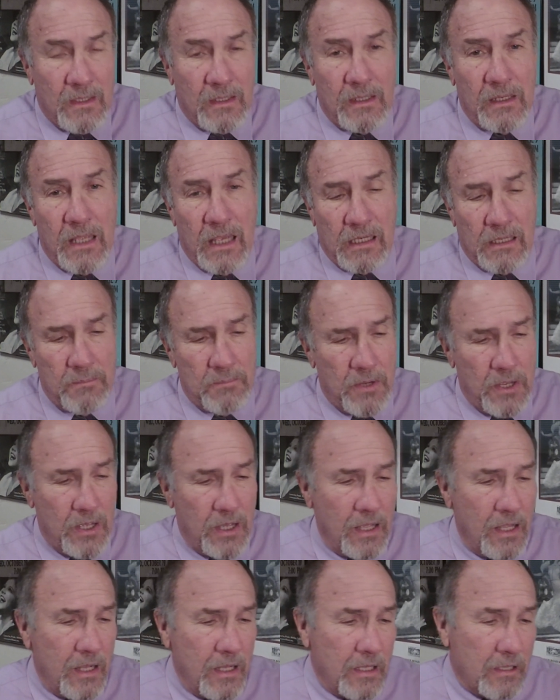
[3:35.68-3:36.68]
like a
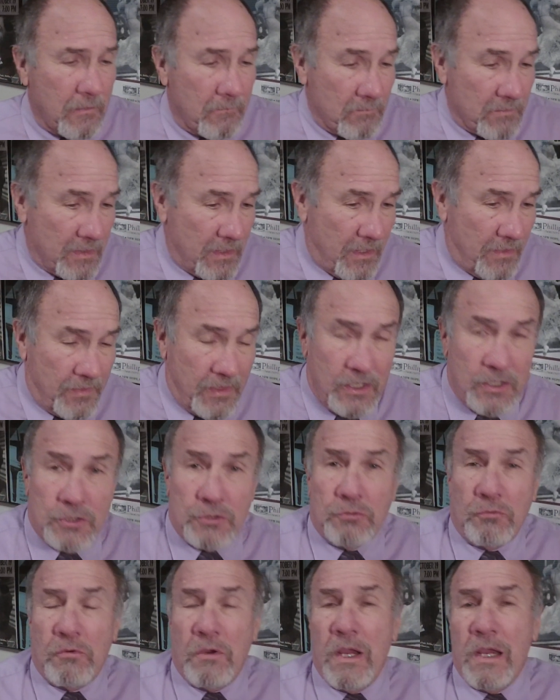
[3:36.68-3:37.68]
bell that
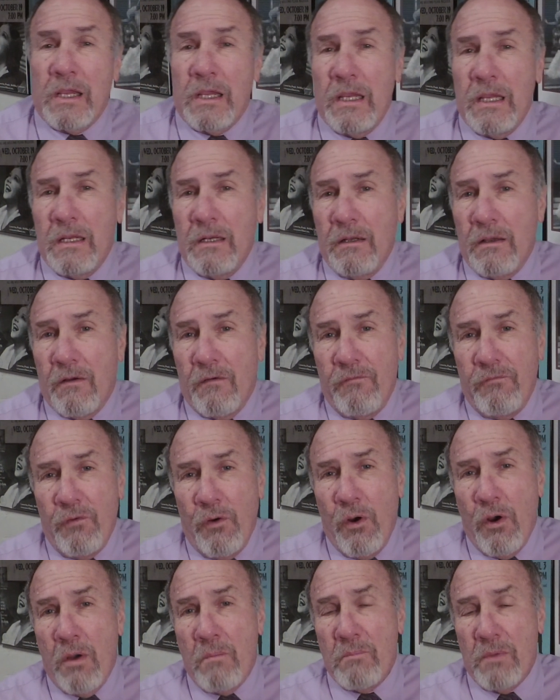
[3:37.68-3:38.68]
is ringing
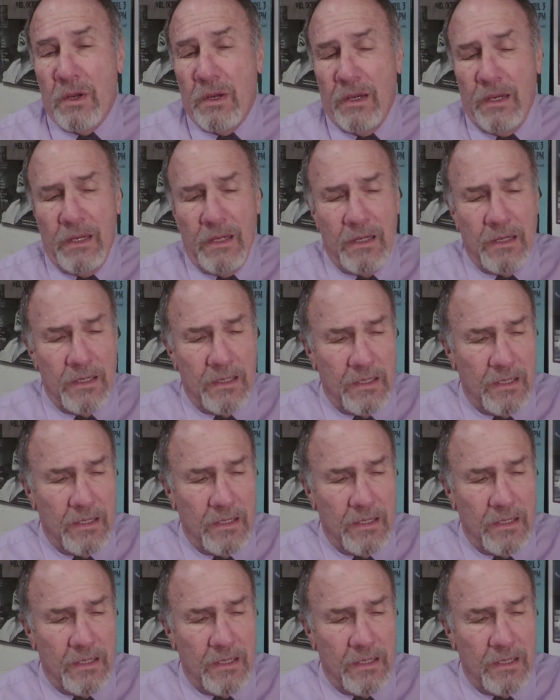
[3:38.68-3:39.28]
for me.